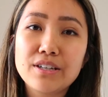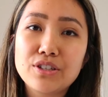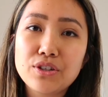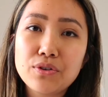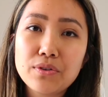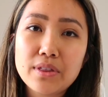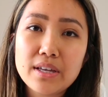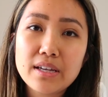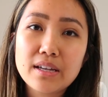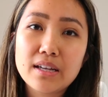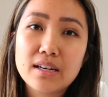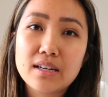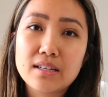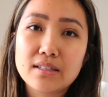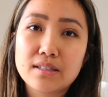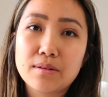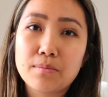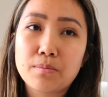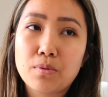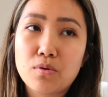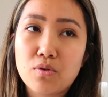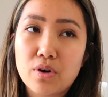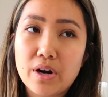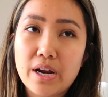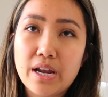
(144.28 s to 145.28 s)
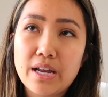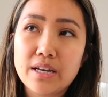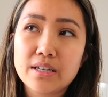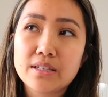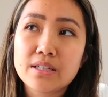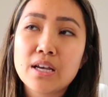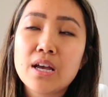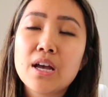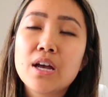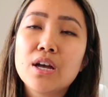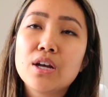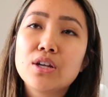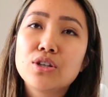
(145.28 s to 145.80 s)
do think it is important
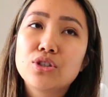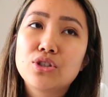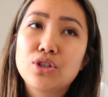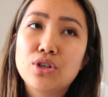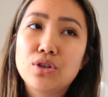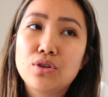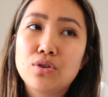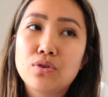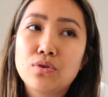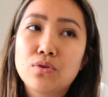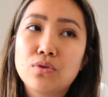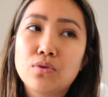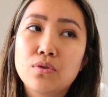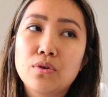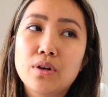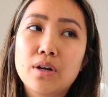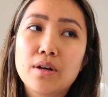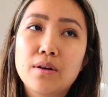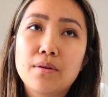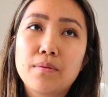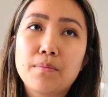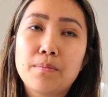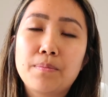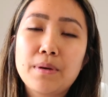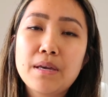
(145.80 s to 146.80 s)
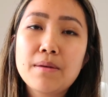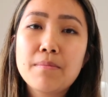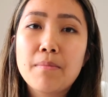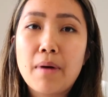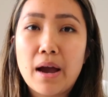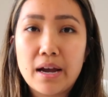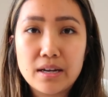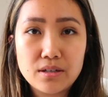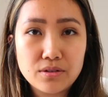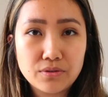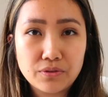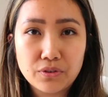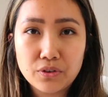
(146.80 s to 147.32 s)
to be
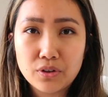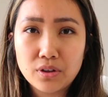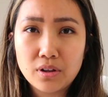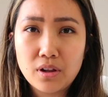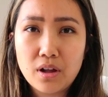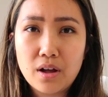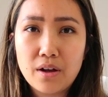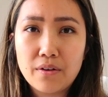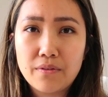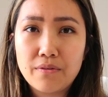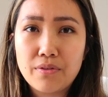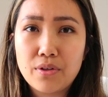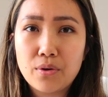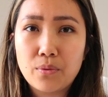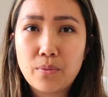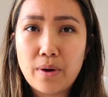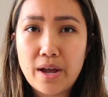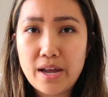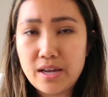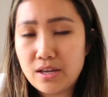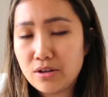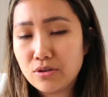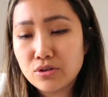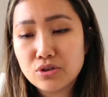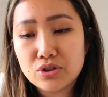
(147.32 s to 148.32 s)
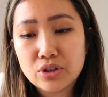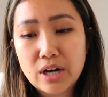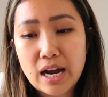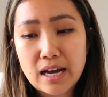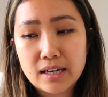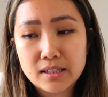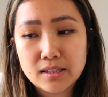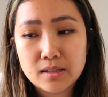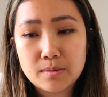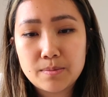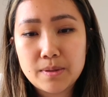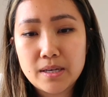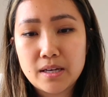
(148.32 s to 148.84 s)
mindful of the way you
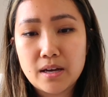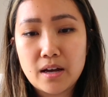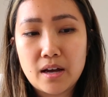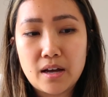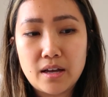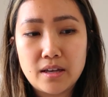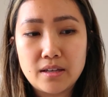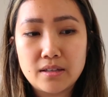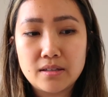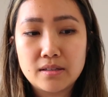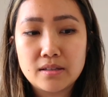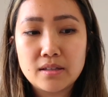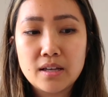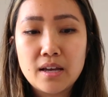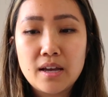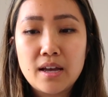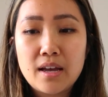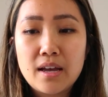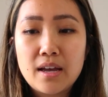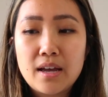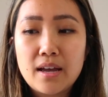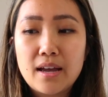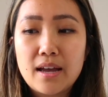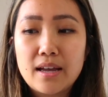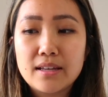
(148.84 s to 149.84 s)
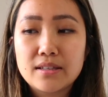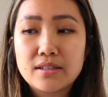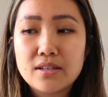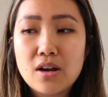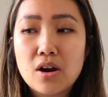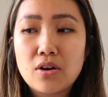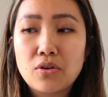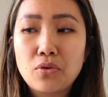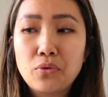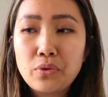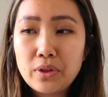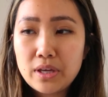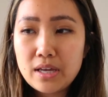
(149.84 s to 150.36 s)
dress, because it's
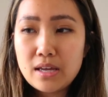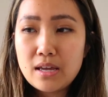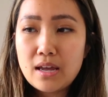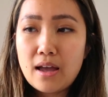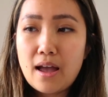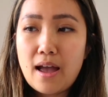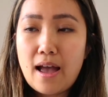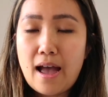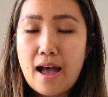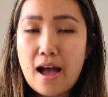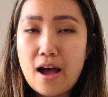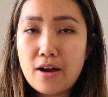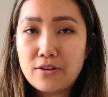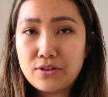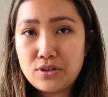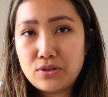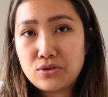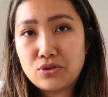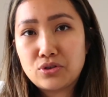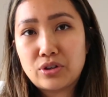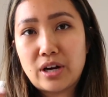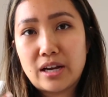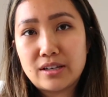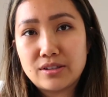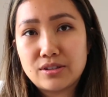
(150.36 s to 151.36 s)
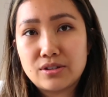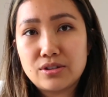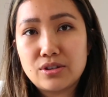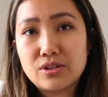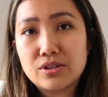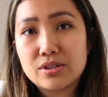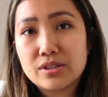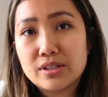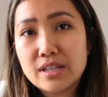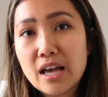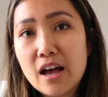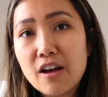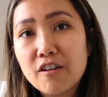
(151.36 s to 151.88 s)
not only how you dress
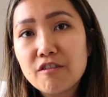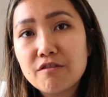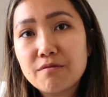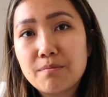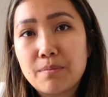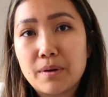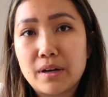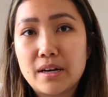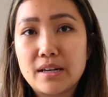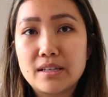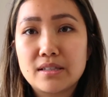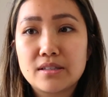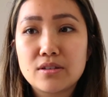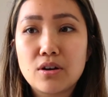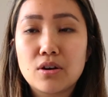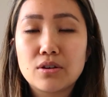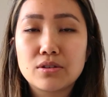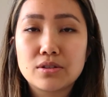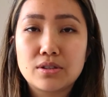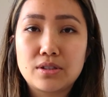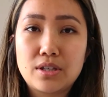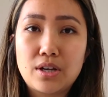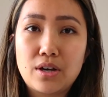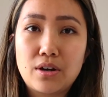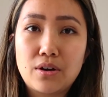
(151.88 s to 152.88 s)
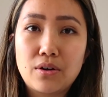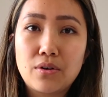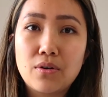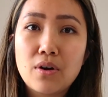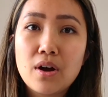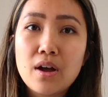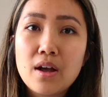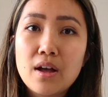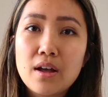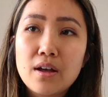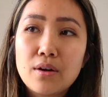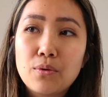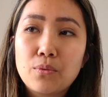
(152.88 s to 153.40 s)
yourself, but it's also
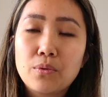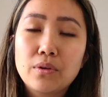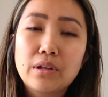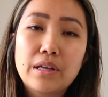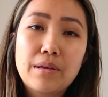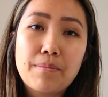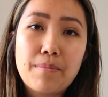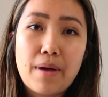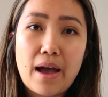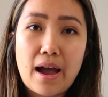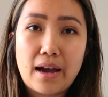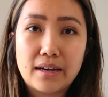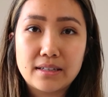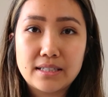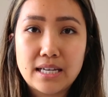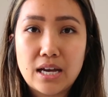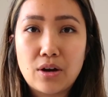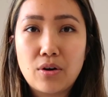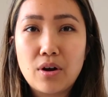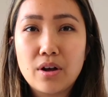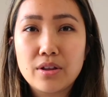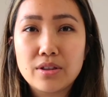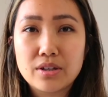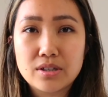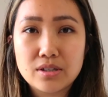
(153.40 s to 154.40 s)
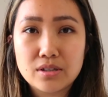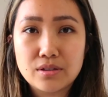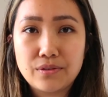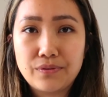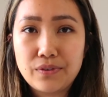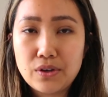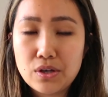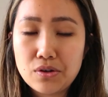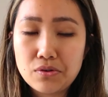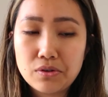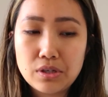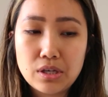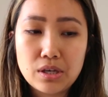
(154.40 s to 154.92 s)
will impact how others
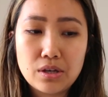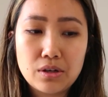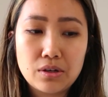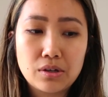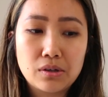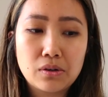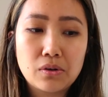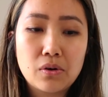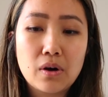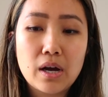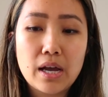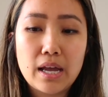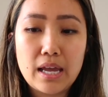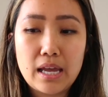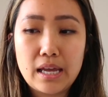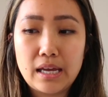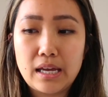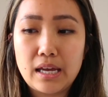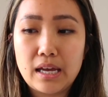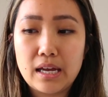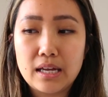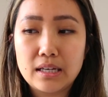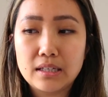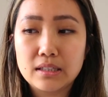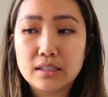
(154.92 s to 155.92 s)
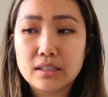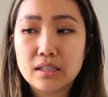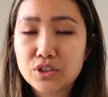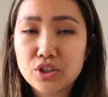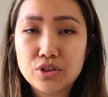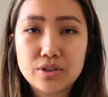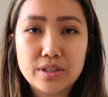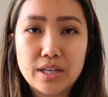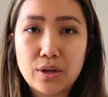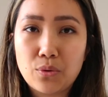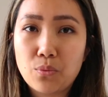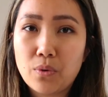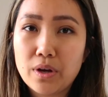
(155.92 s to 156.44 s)
view you and
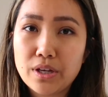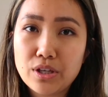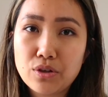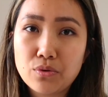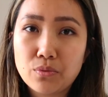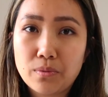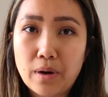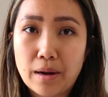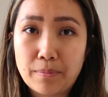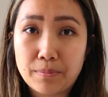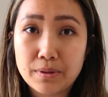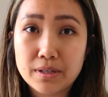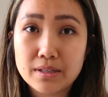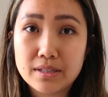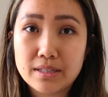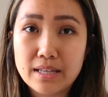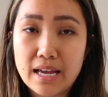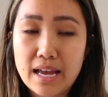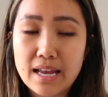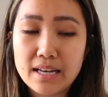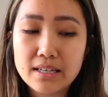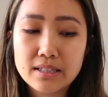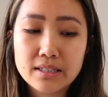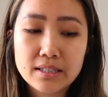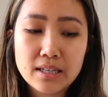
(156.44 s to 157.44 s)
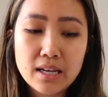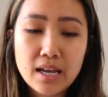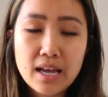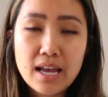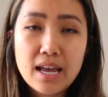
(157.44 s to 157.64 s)
just like what you represent.